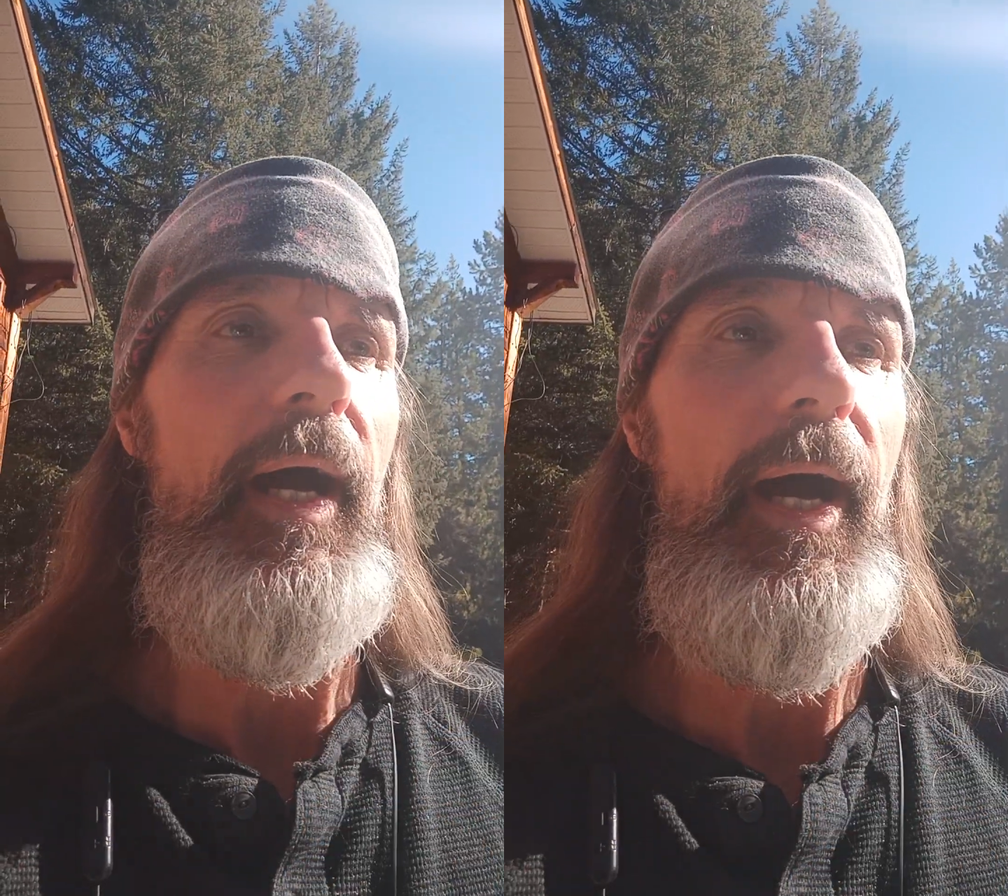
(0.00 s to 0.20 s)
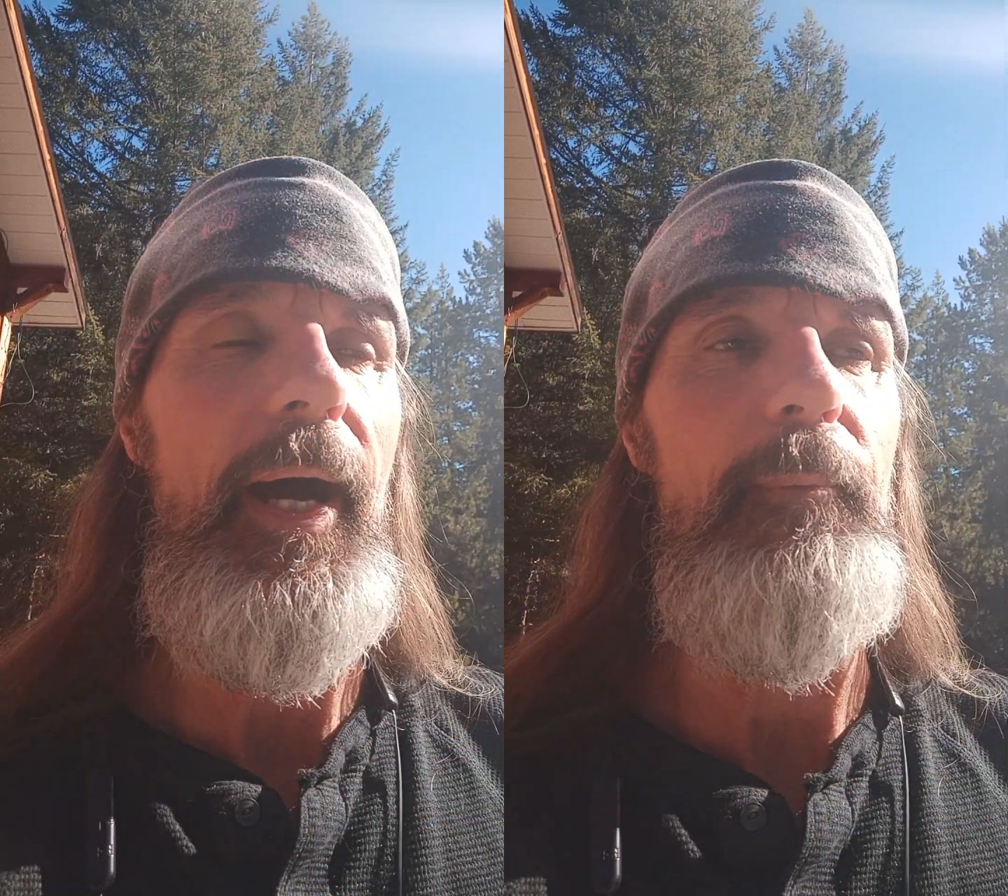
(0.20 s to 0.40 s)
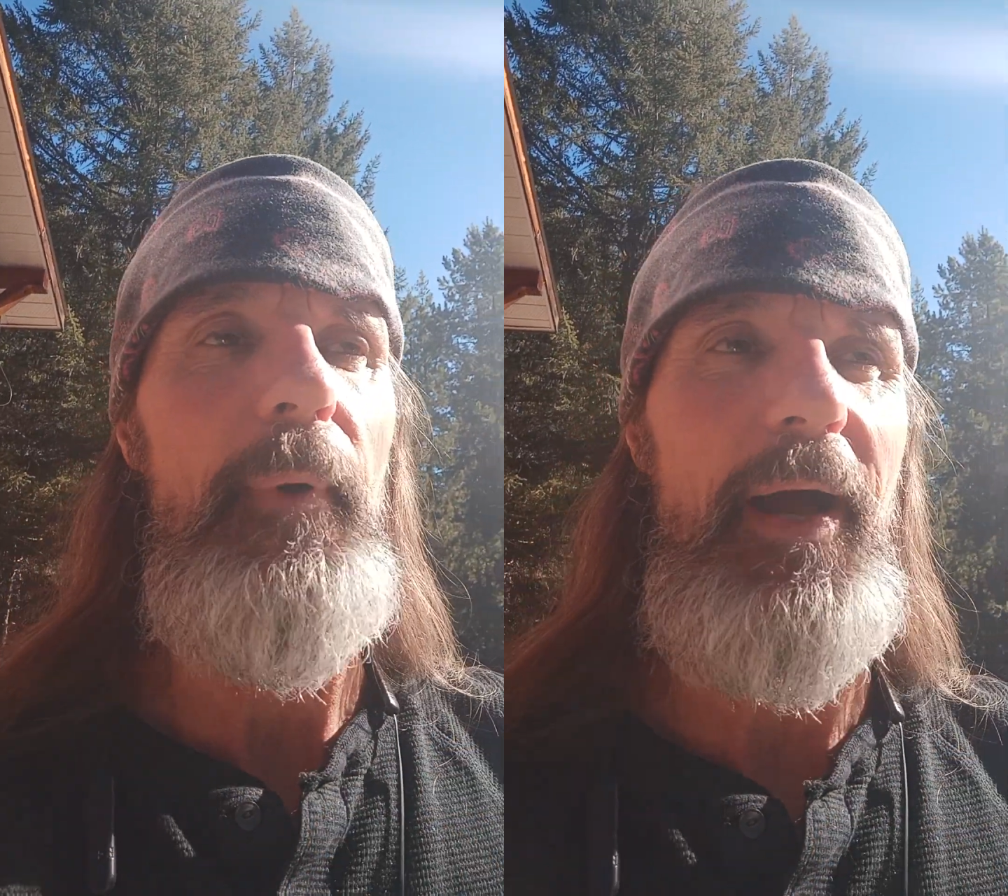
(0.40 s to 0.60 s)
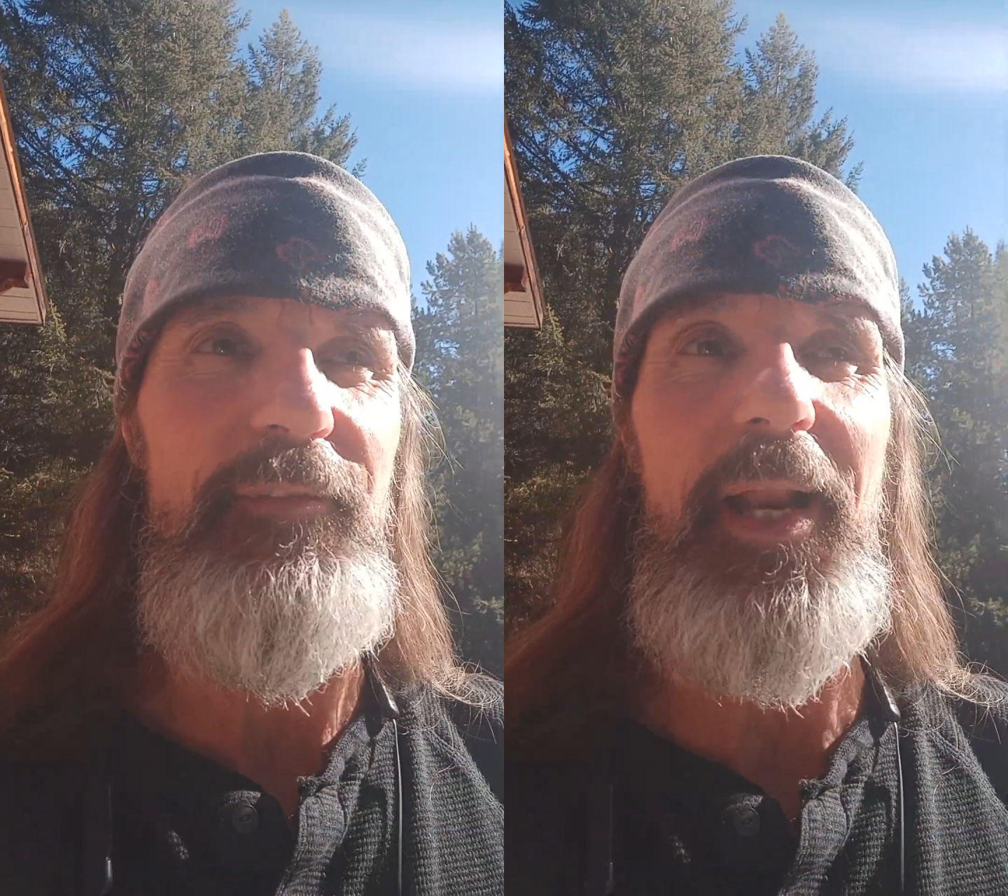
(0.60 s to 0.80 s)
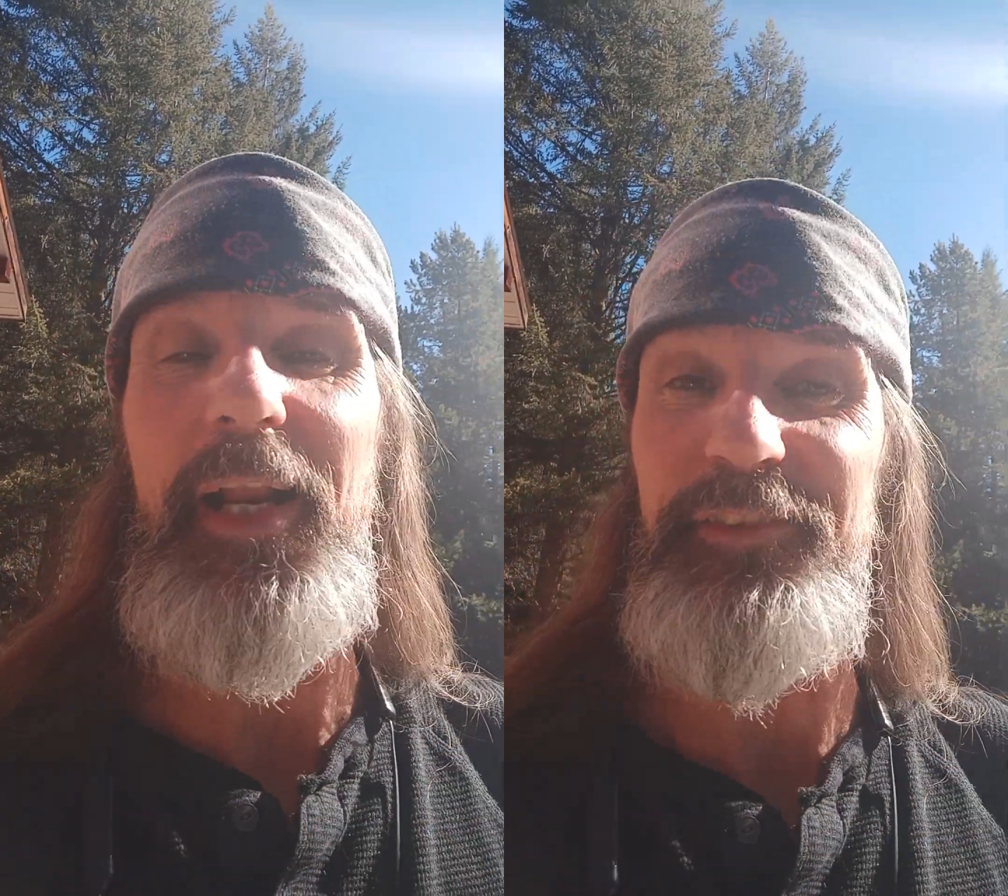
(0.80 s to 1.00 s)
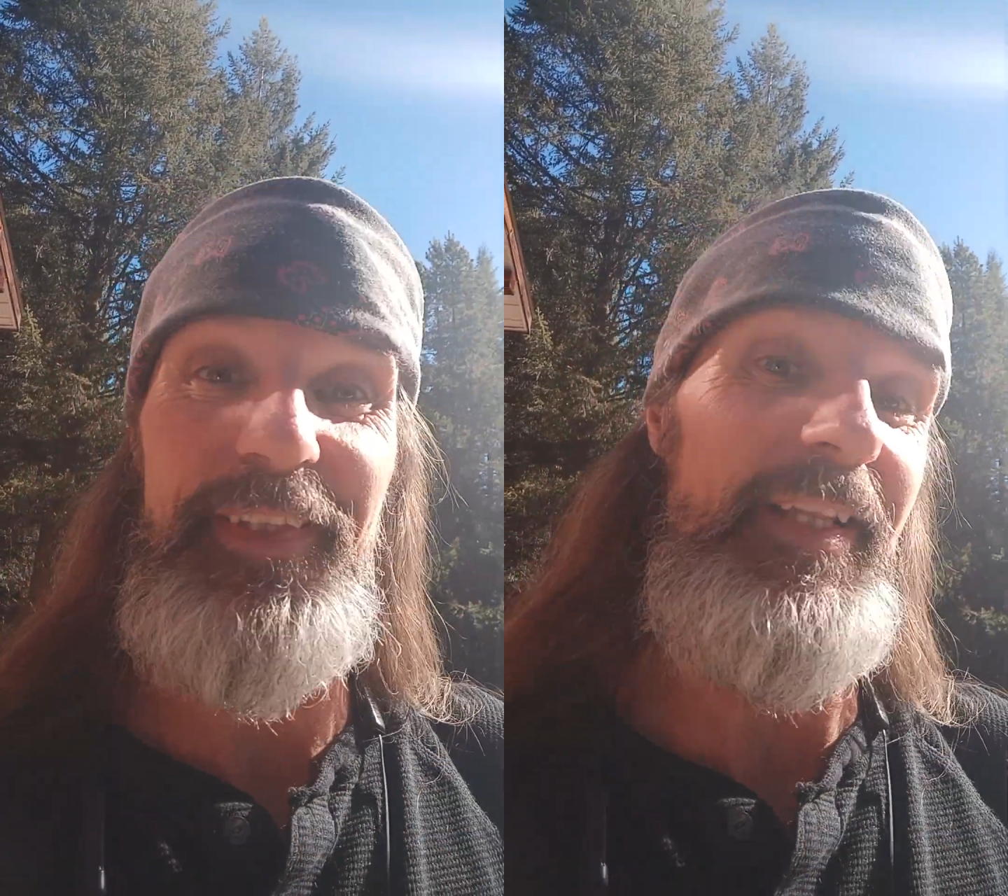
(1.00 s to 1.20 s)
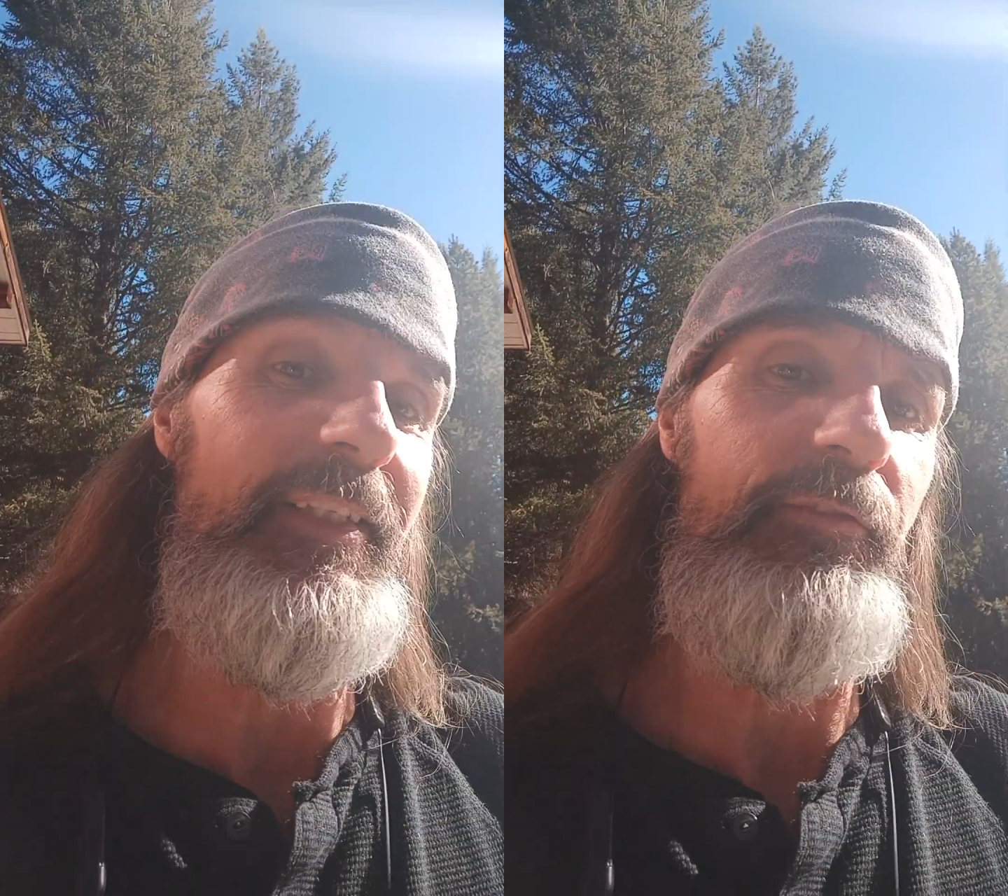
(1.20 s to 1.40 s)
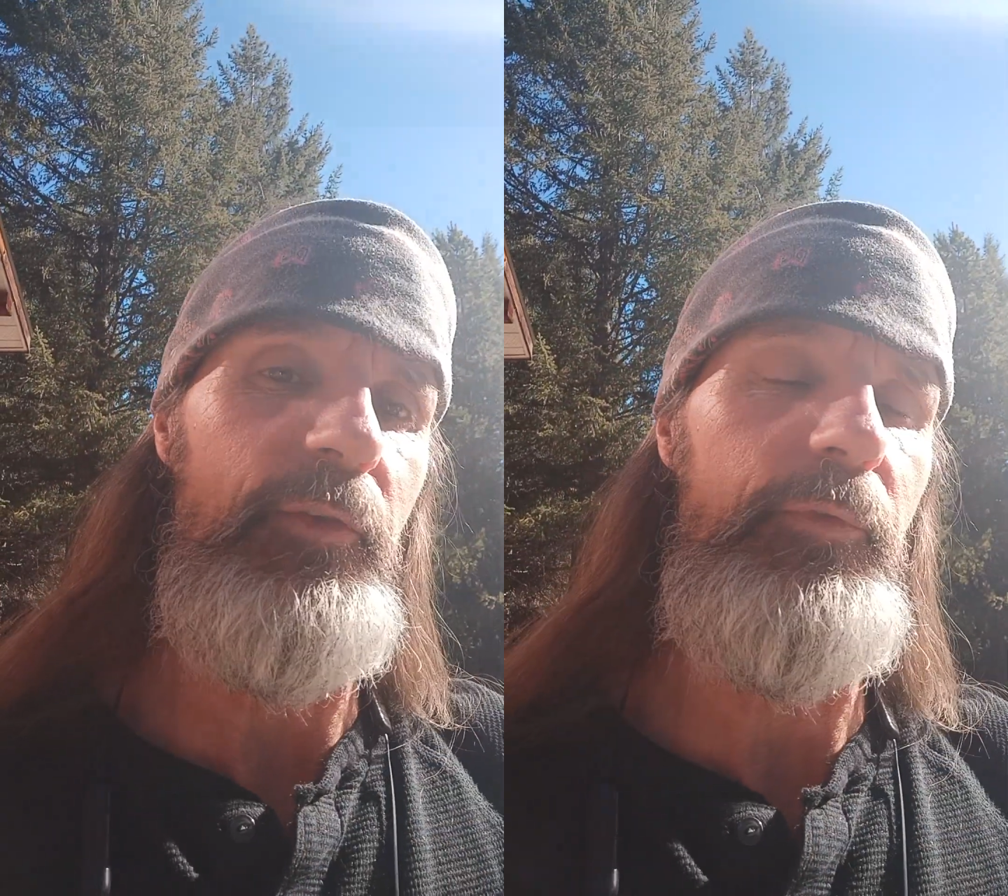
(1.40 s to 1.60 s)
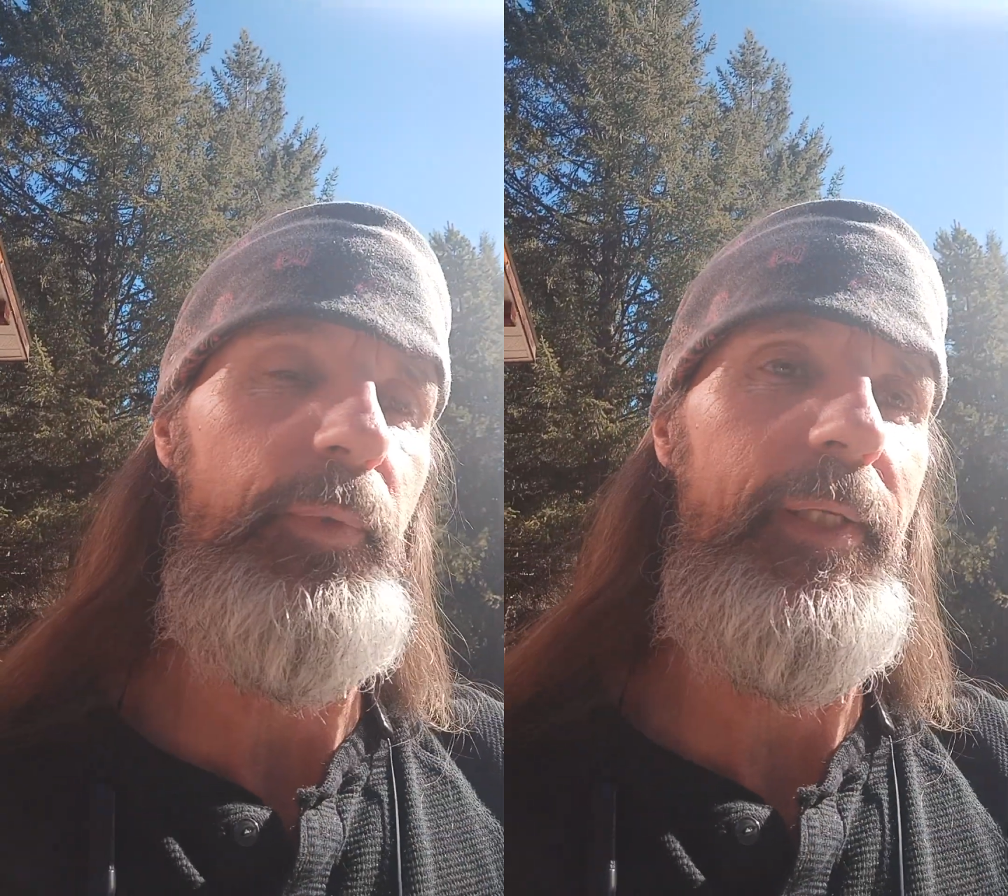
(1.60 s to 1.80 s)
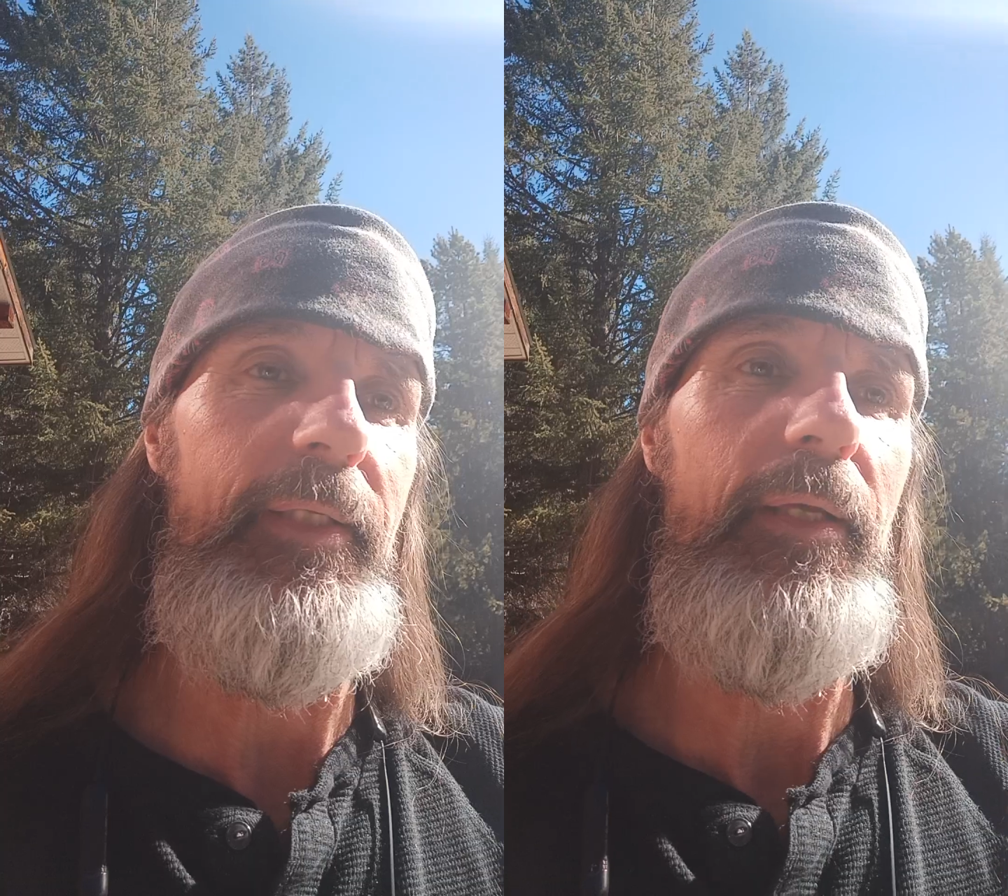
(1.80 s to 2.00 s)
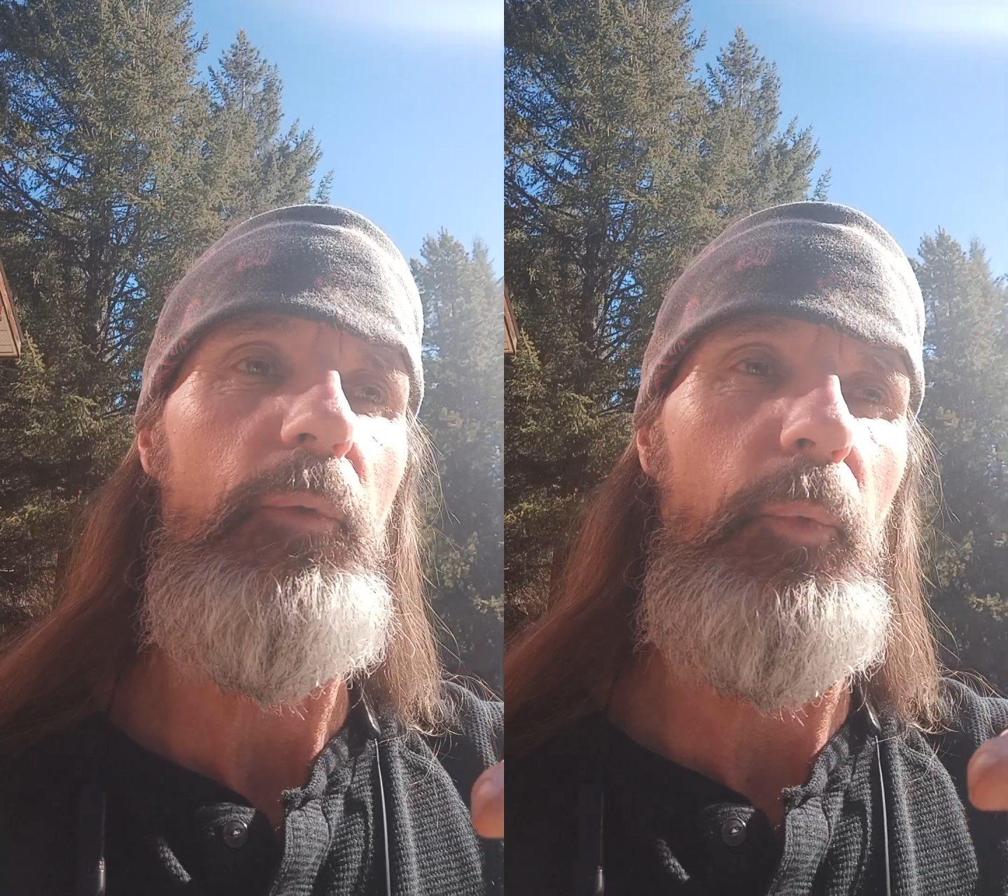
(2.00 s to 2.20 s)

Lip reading: I've got to understand the difference between